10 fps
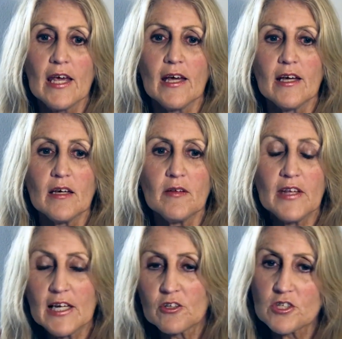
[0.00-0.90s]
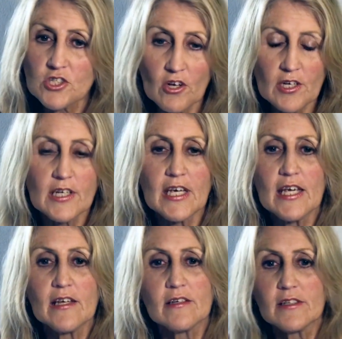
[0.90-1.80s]
And then I got started
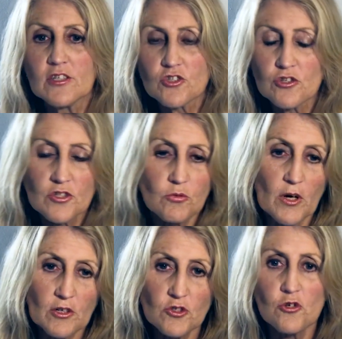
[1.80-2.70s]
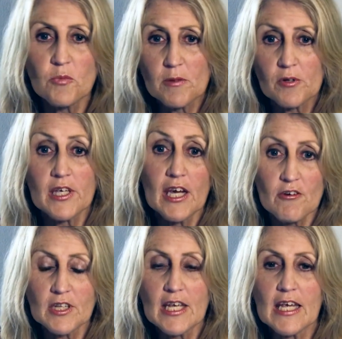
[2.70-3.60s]
again, introduced 1 or 2 people
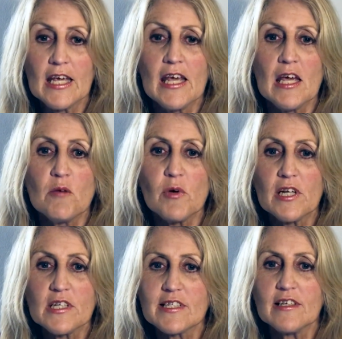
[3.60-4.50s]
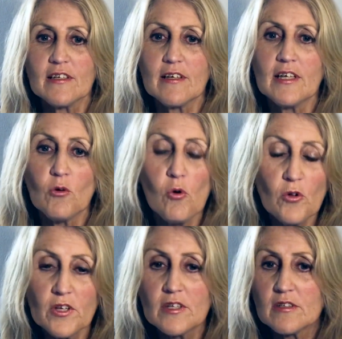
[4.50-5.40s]
here and there. But in
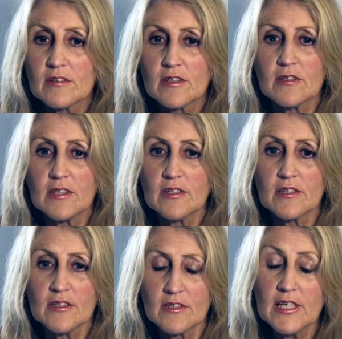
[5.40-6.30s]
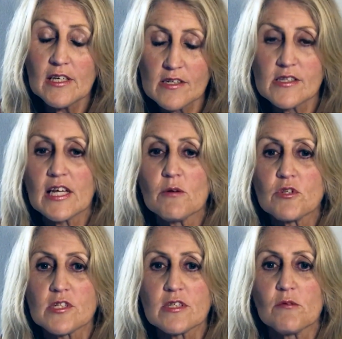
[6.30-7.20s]
all in the years that I
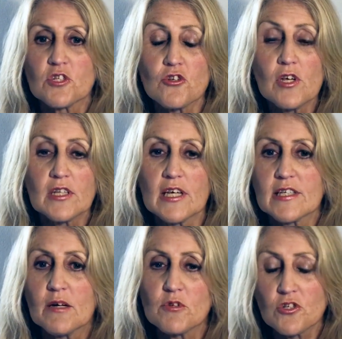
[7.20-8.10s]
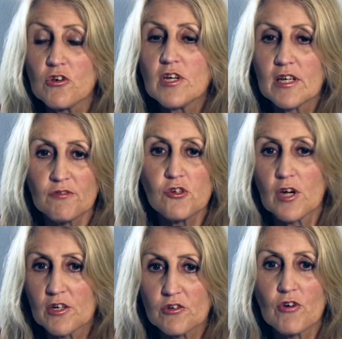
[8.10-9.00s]
was doing that, I was earning a
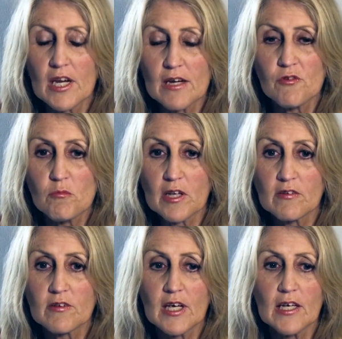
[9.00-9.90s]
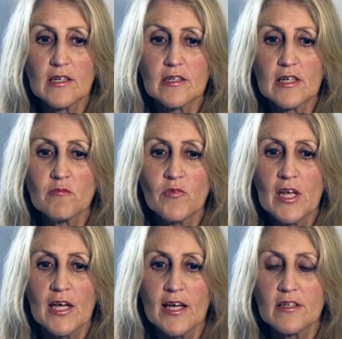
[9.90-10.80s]
few R100 every month, and
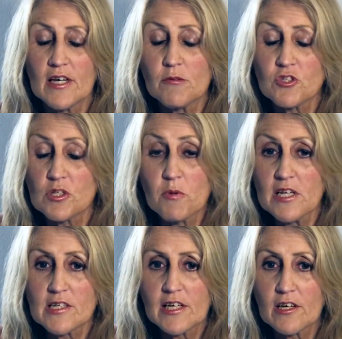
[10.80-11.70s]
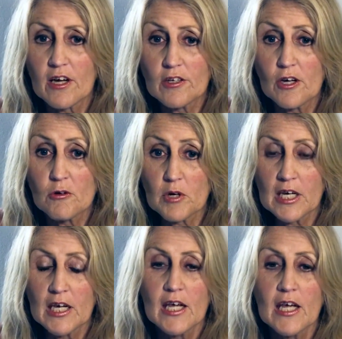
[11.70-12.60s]
I was just basically going
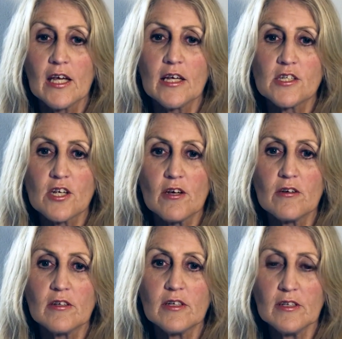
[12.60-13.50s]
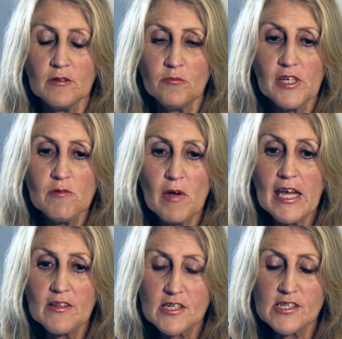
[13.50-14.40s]
nowhere. So in
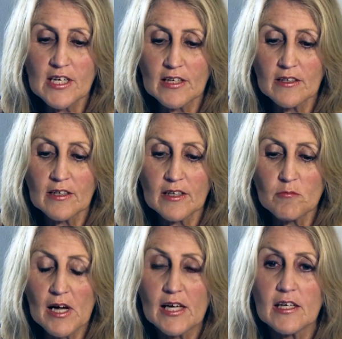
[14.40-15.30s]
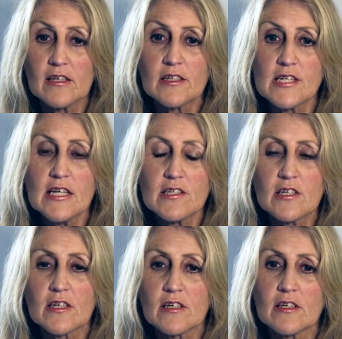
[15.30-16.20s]
May this year, I attended
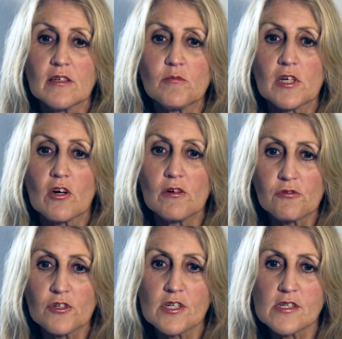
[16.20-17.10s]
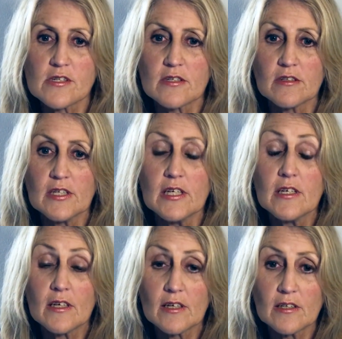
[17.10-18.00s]
a conference,
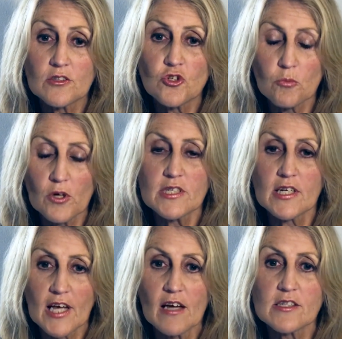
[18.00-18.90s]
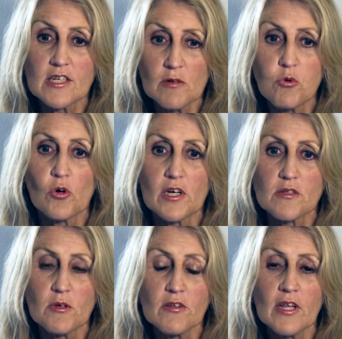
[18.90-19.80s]
the Dew Point Encounter in Port
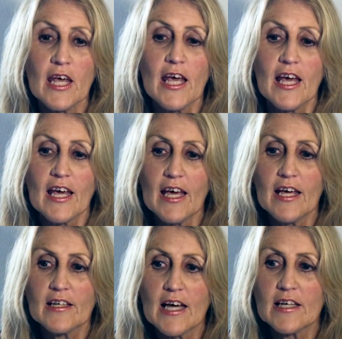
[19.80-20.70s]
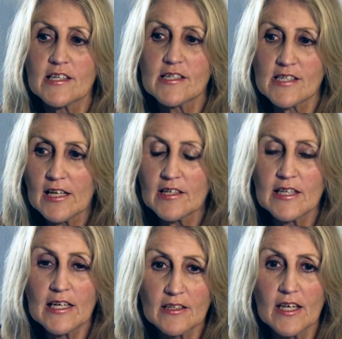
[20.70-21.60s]
Elizabeth. And I decided
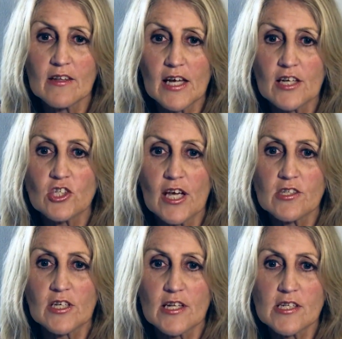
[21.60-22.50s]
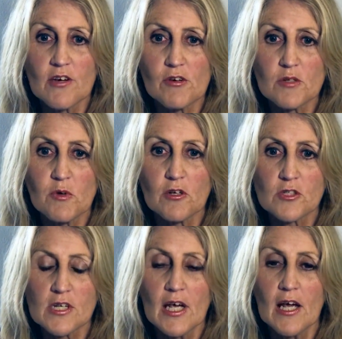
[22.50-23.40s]
then and there that I actually had to get serious,
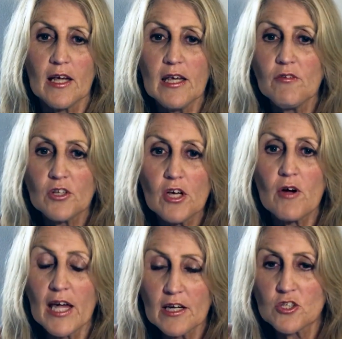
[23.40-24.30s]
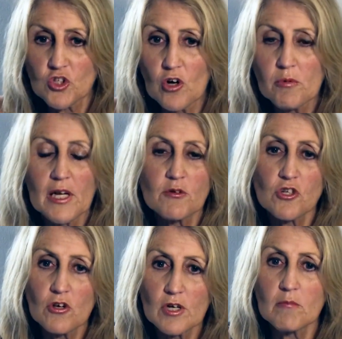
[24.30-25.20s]
because even though I had a job and I was
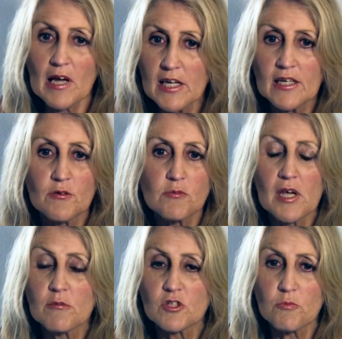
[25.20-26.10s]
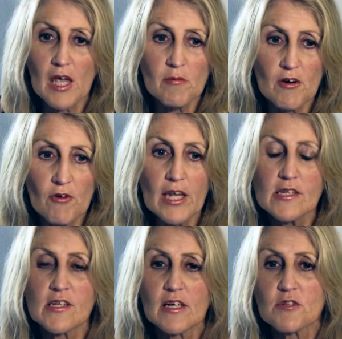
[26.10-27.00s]
earning money, I was able to pay my
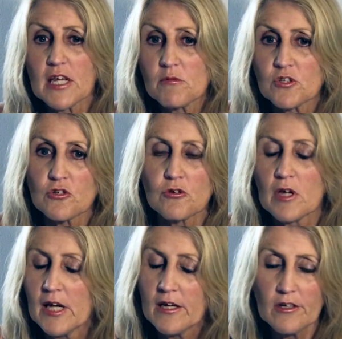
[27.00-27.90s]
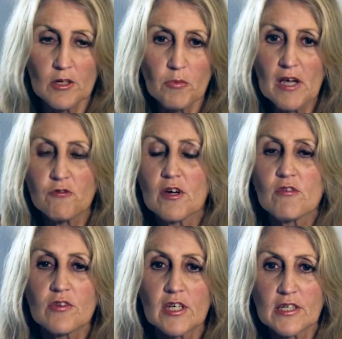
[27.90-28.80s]
rent, and I was able to, pay for
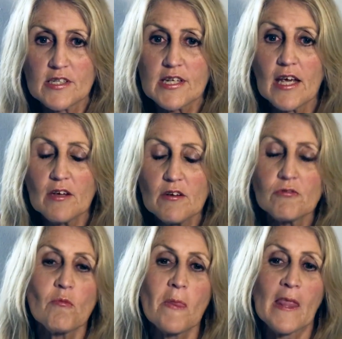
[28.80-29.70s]
everything and save.